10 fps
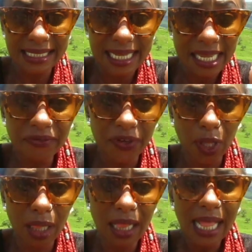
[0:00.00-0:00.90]
is
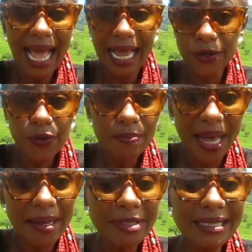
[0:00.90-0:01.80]
evil. I know the
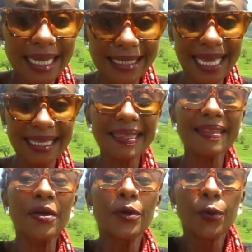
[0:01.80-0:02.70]
Bible says that
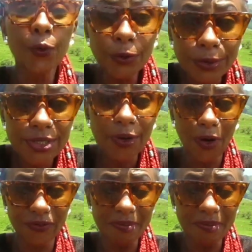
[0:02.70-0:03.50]
the root of